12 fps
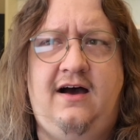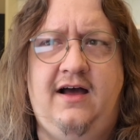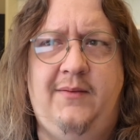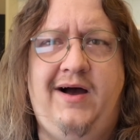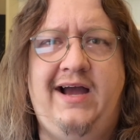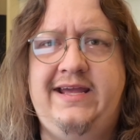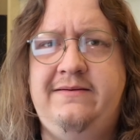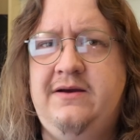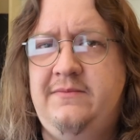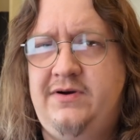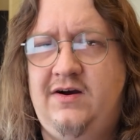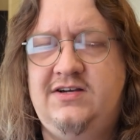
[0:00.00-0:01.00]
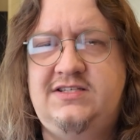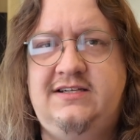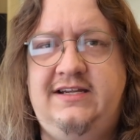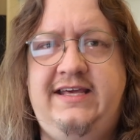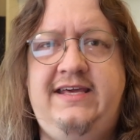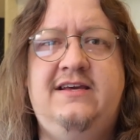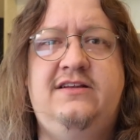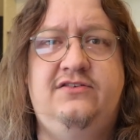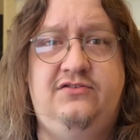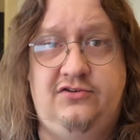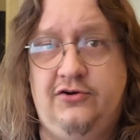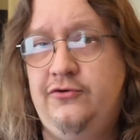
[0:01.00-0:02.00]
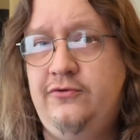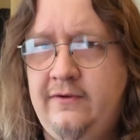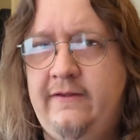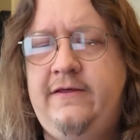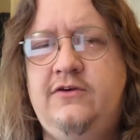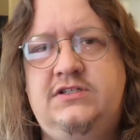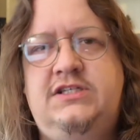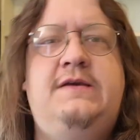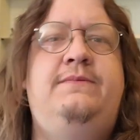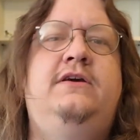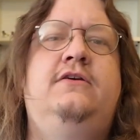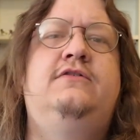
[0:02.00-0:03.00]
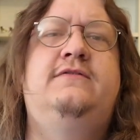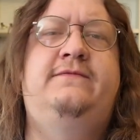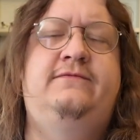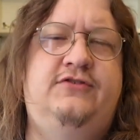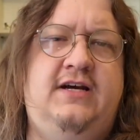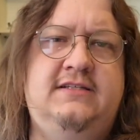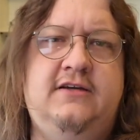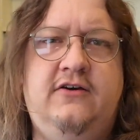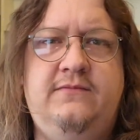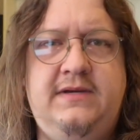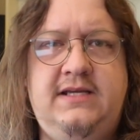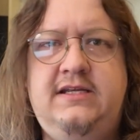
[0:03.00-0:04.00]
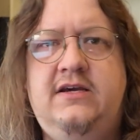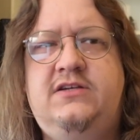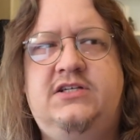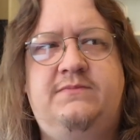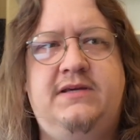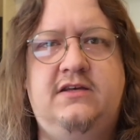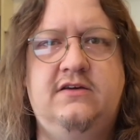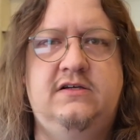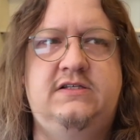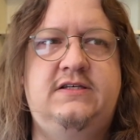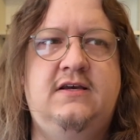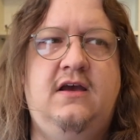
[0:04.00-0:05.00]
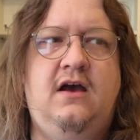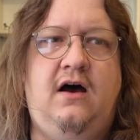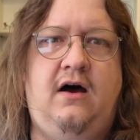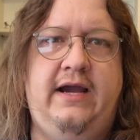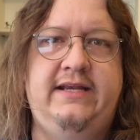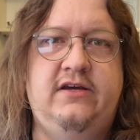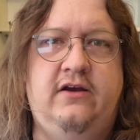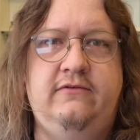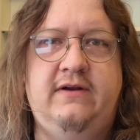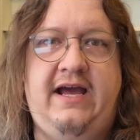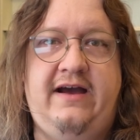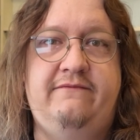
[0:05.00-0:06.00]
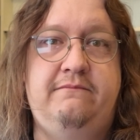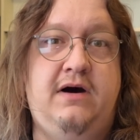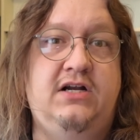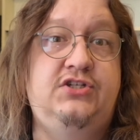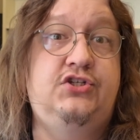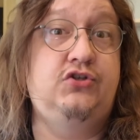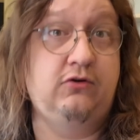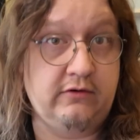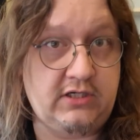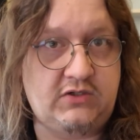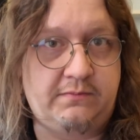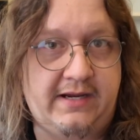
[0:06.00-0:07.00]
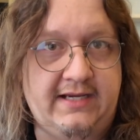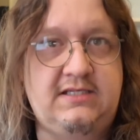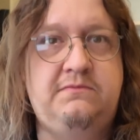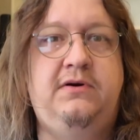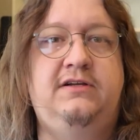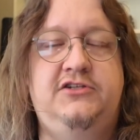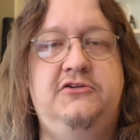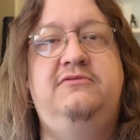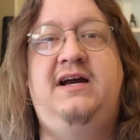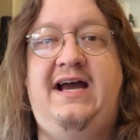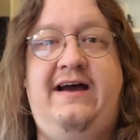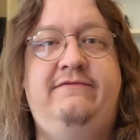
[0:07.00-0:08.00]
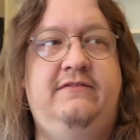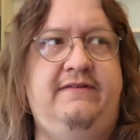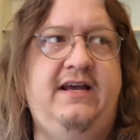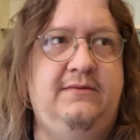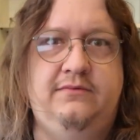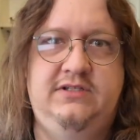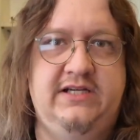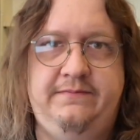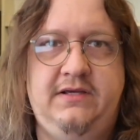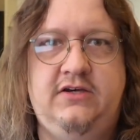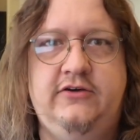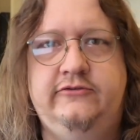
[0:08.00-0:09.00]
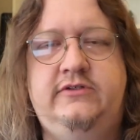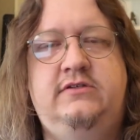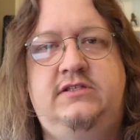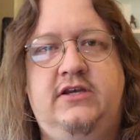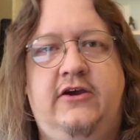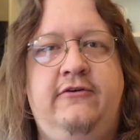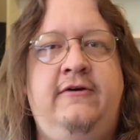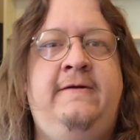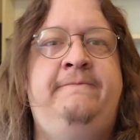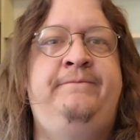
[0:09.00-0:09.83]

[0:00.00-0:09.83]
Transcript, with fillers: Um, I personally do use a GPU to transcode media just because I don't have much storage space, but do have available GPUs. So